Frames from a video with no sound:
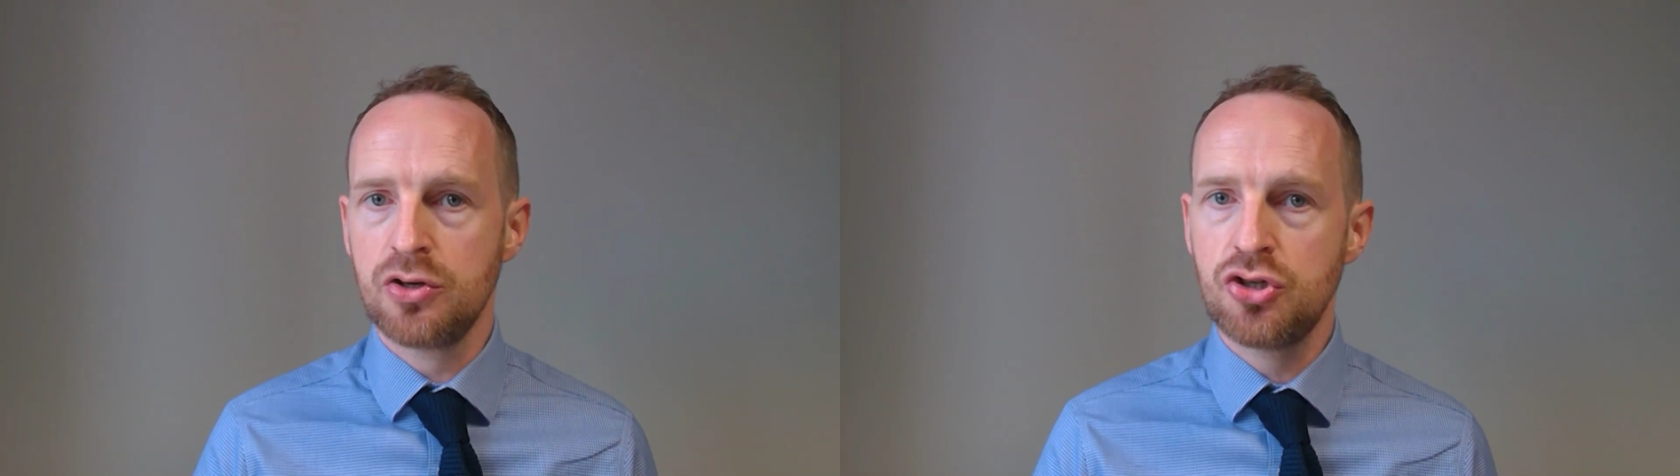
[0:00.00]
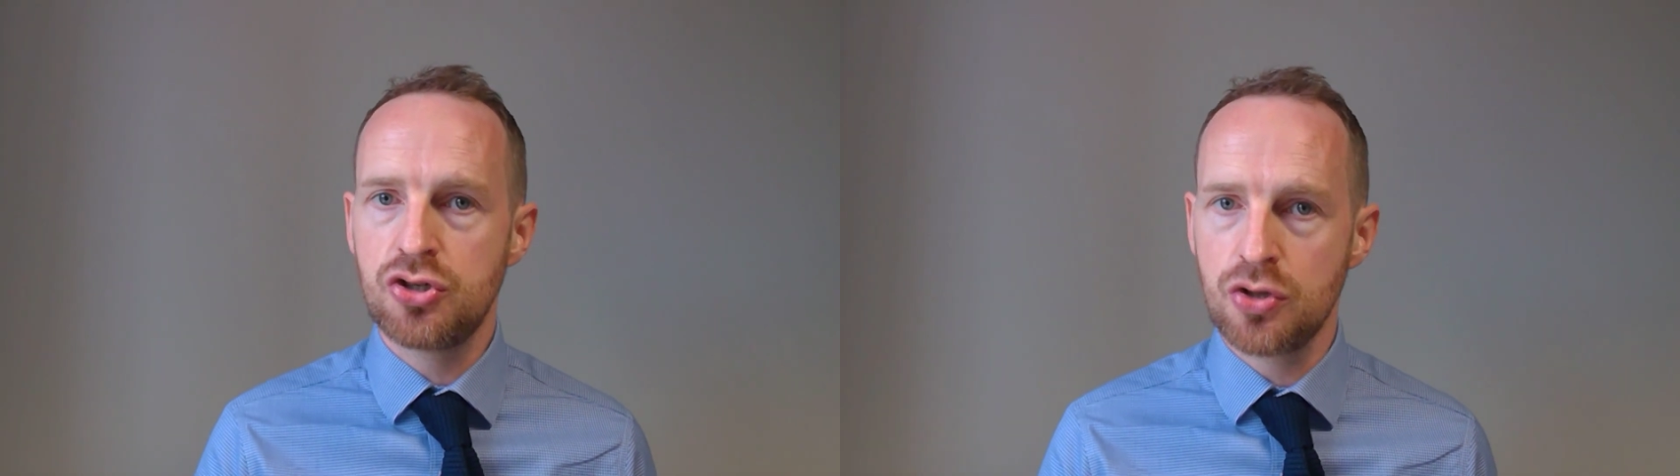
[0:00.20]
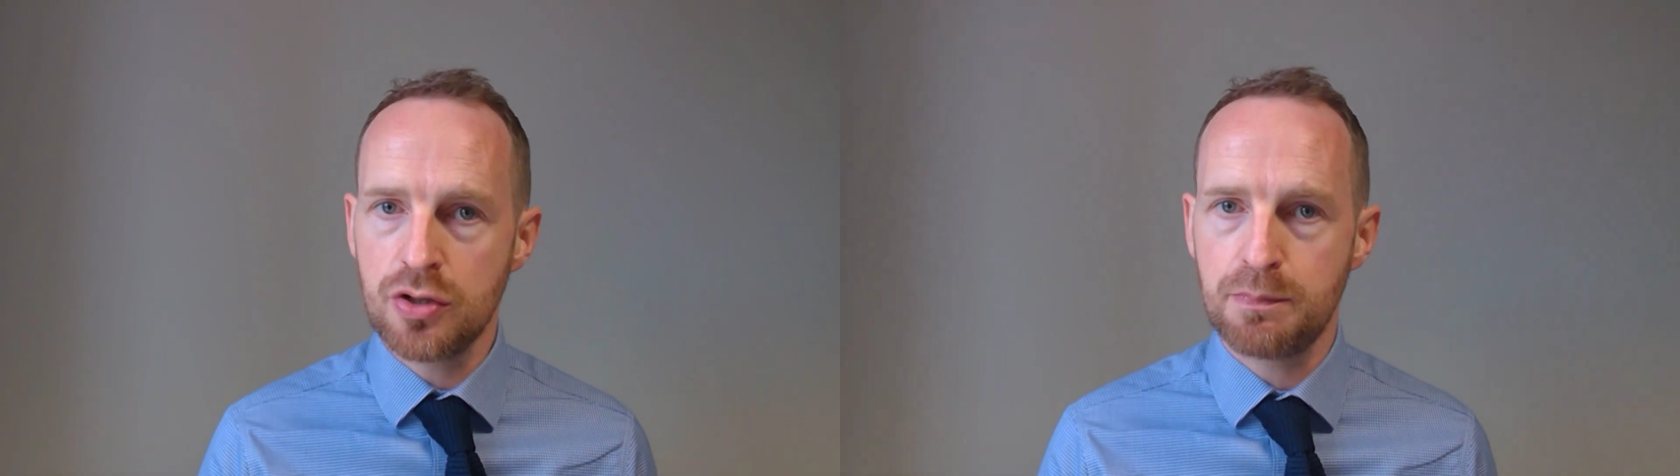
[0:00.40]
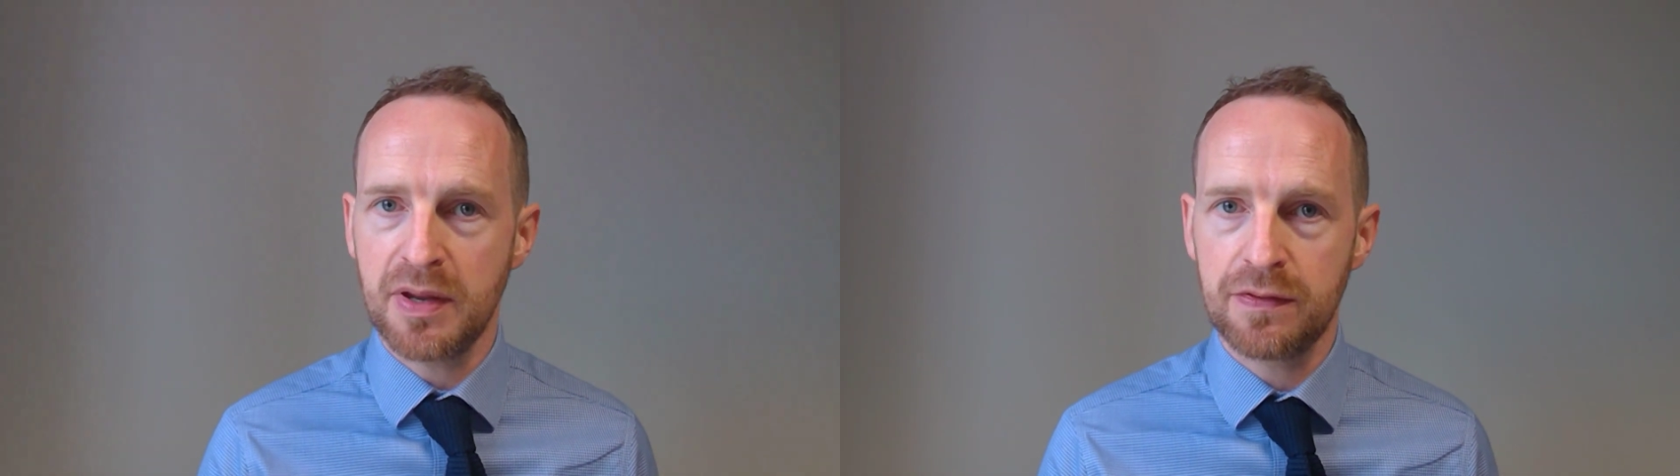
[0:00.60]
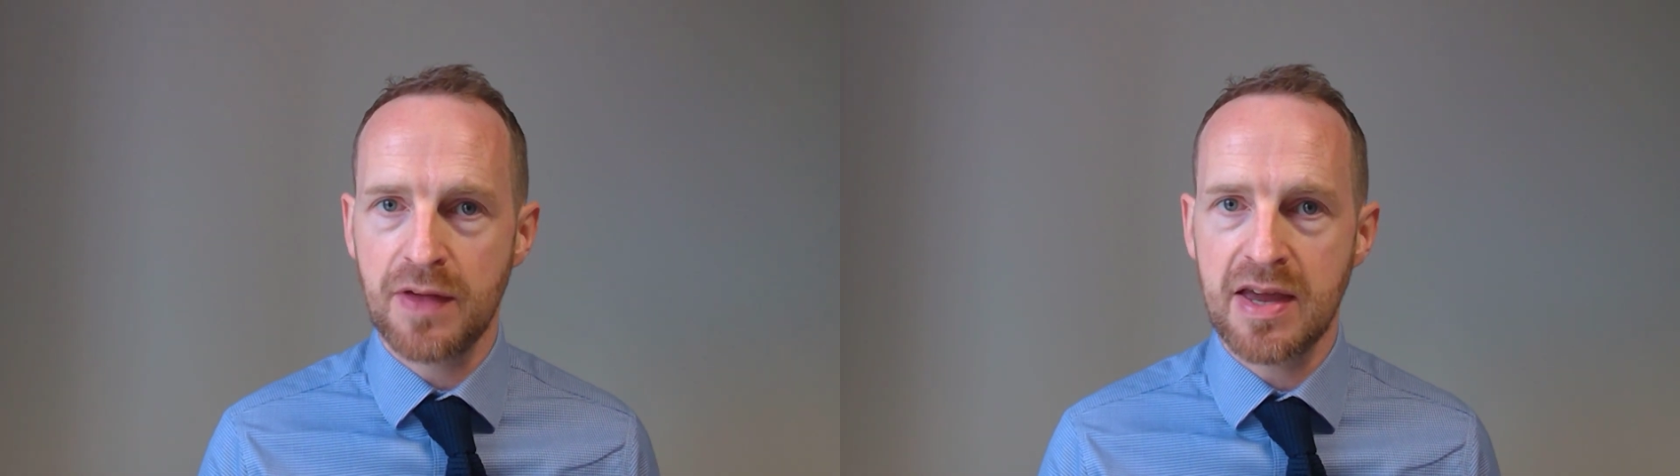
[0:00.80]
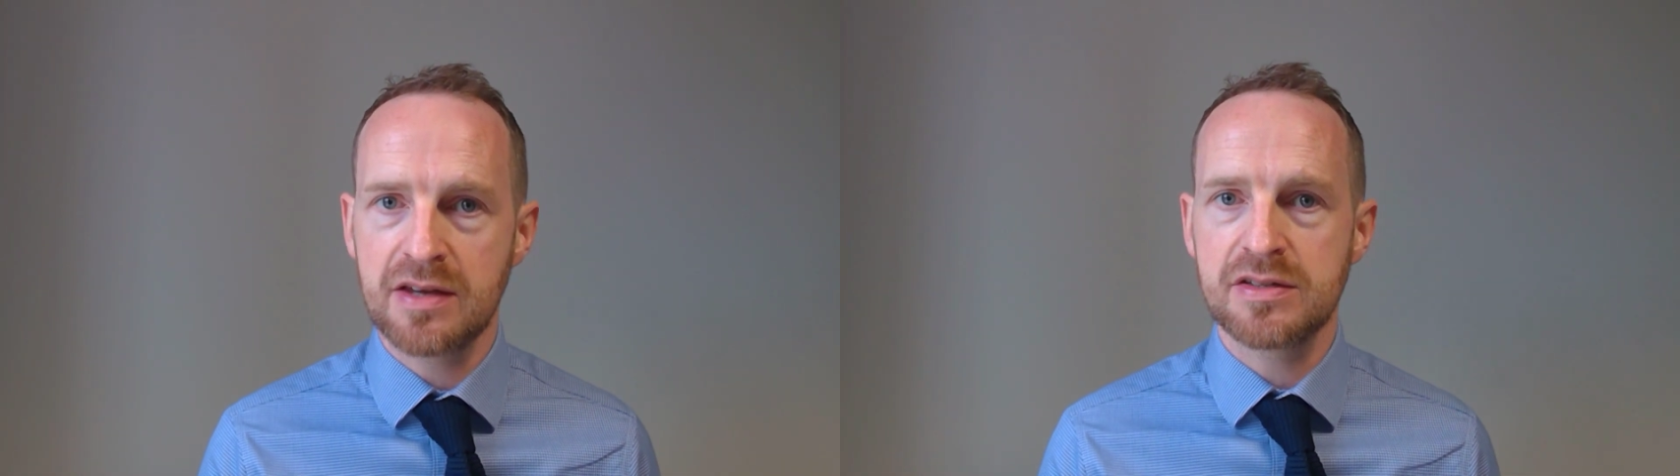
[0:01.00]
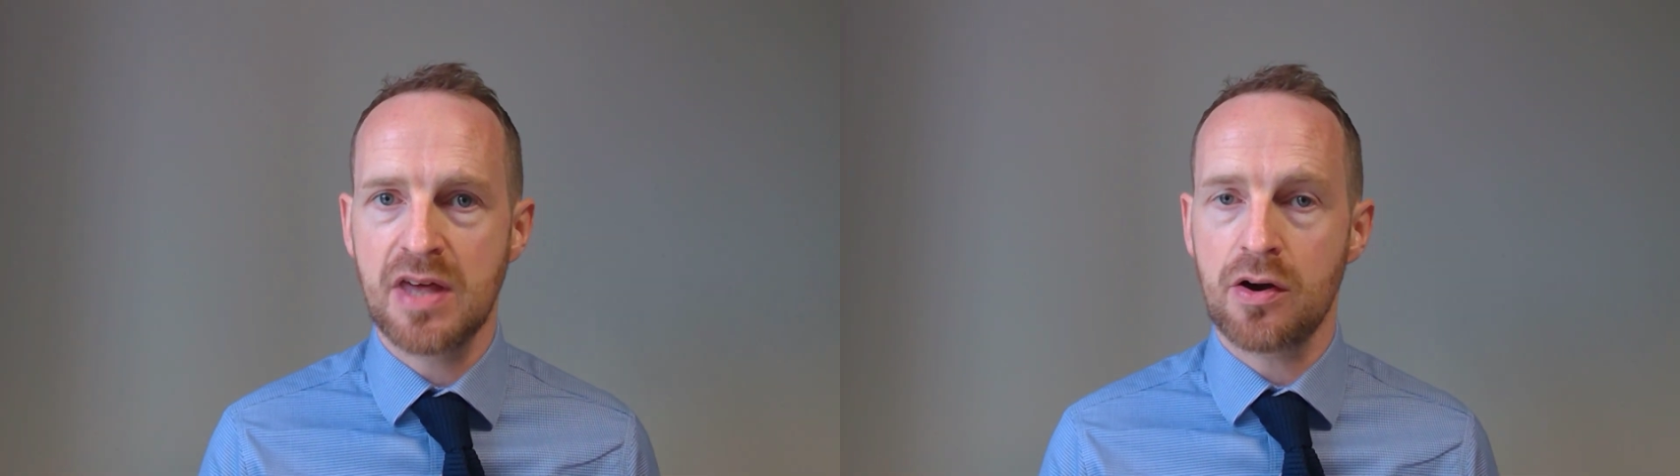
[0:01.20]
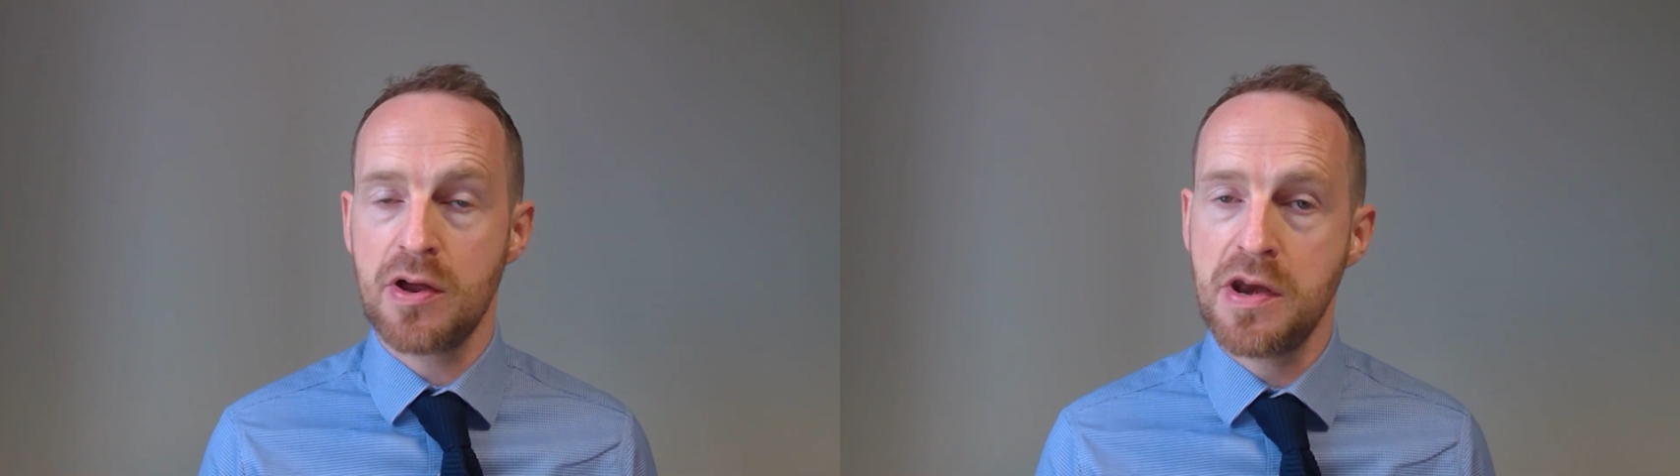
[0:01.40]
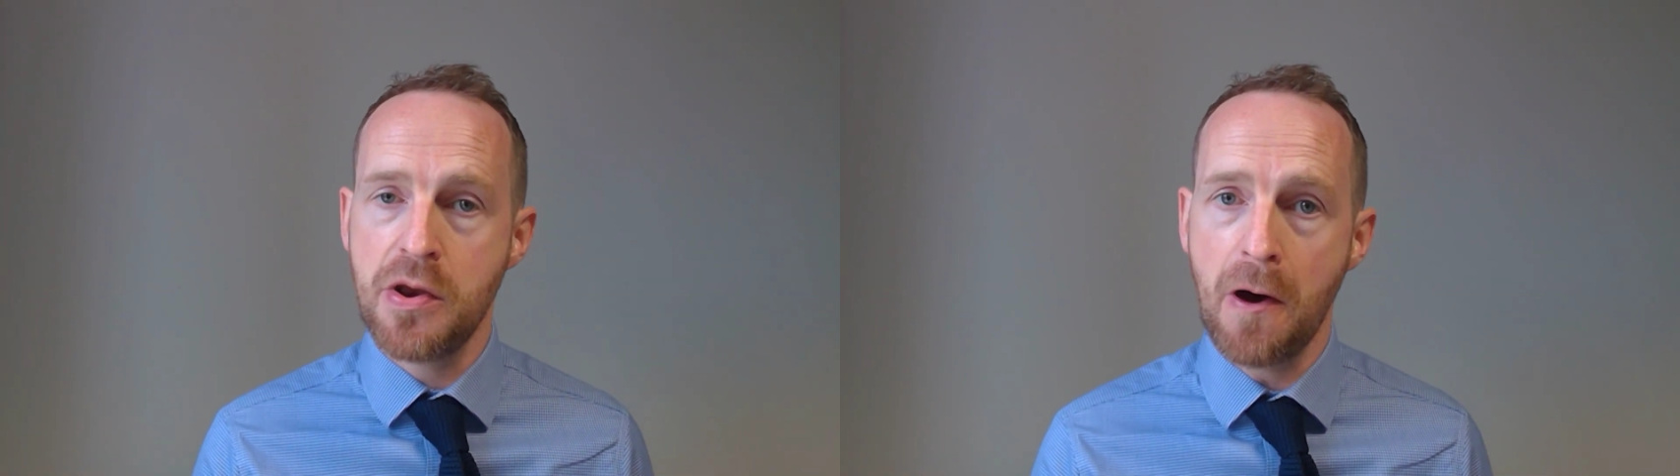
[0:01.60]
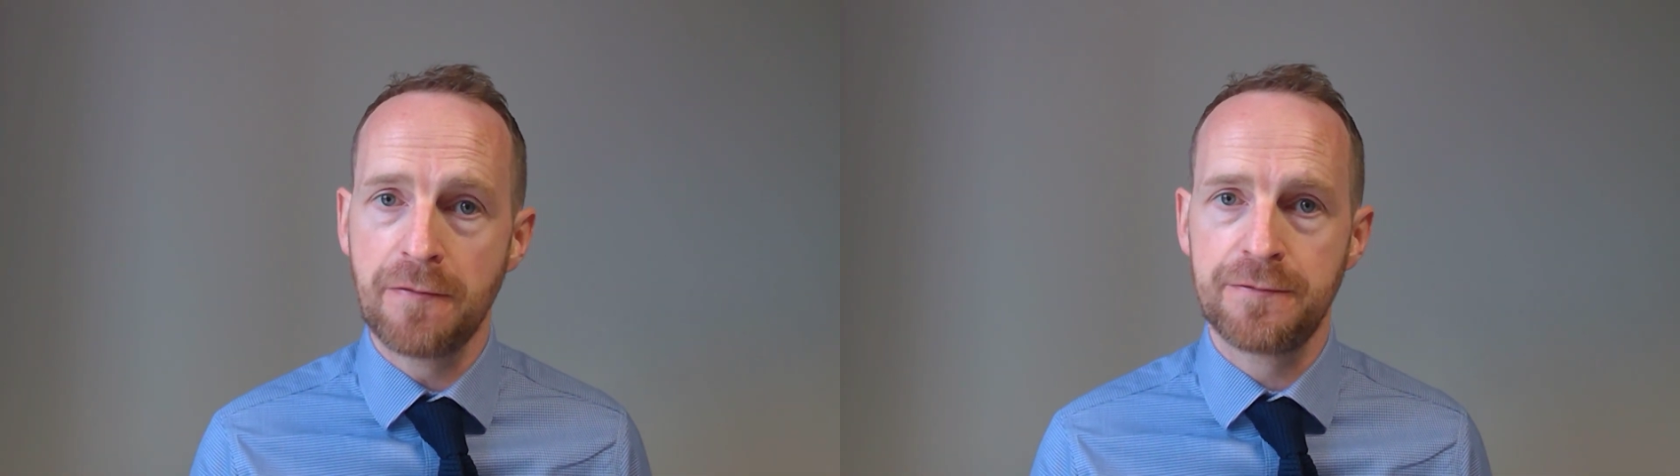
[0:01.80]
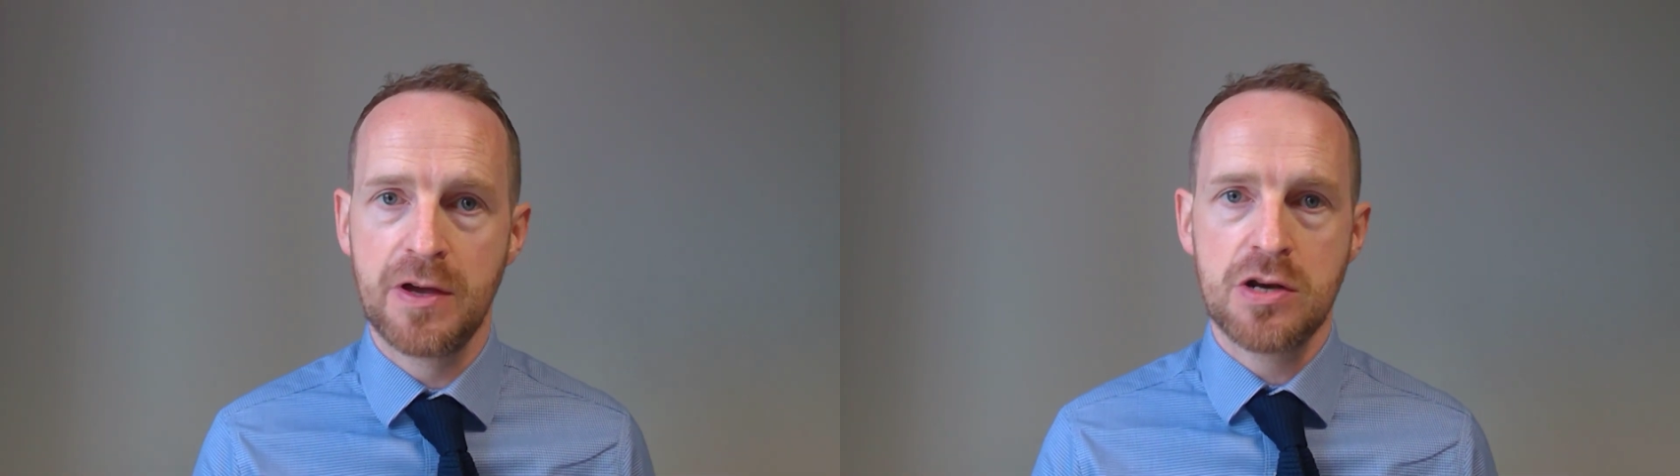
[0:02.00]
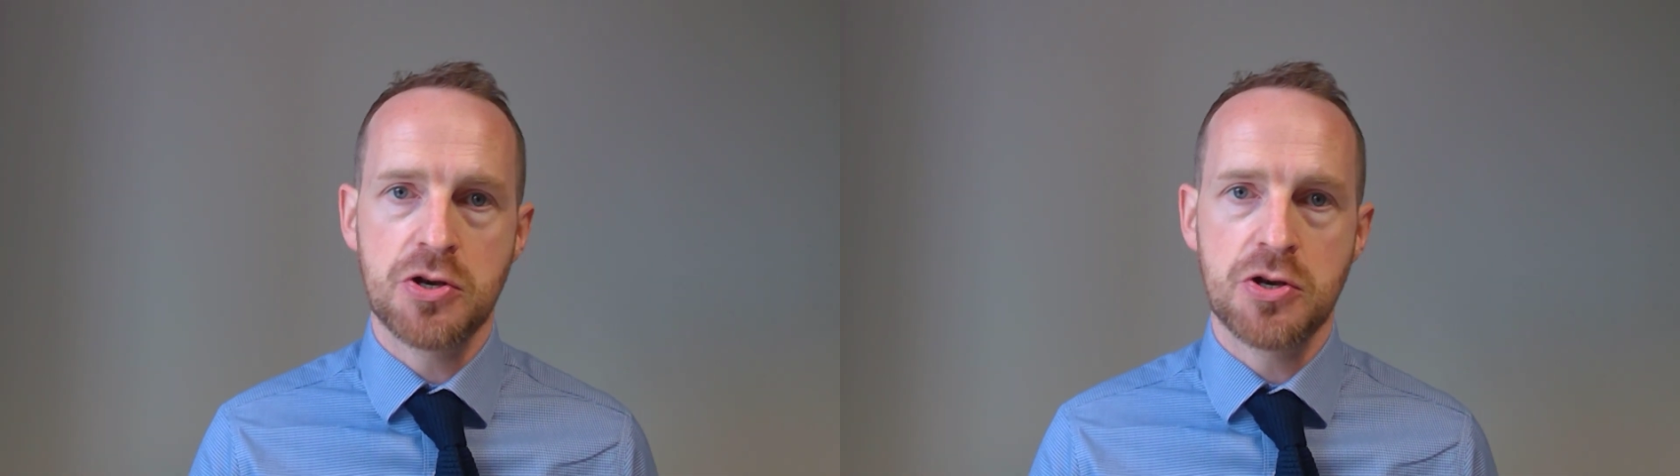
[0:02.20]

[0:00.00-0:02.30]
should be things that are enough